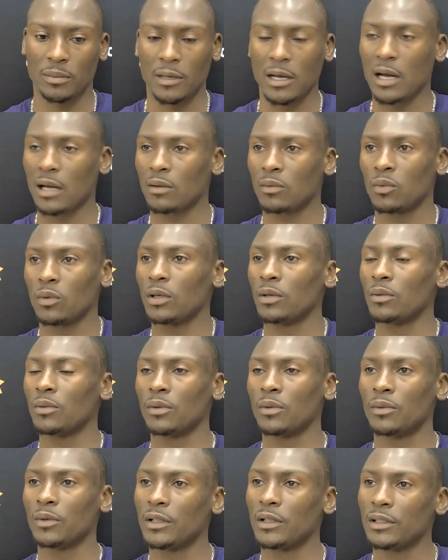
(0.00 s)
God will,
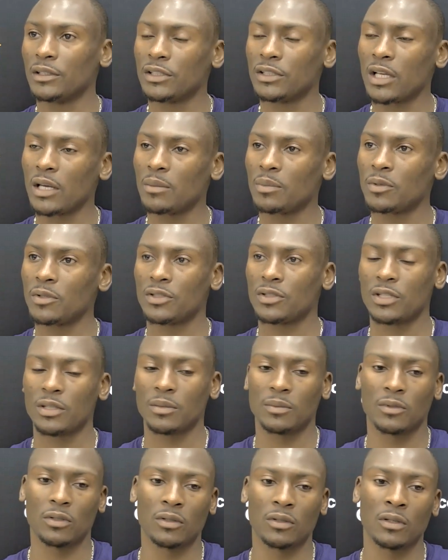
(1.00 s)
we'll win a
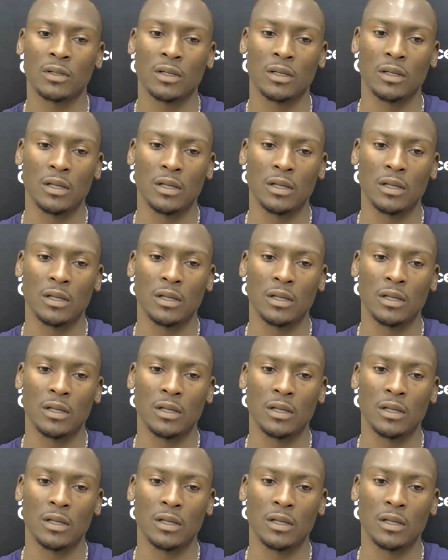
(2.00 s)
championship too.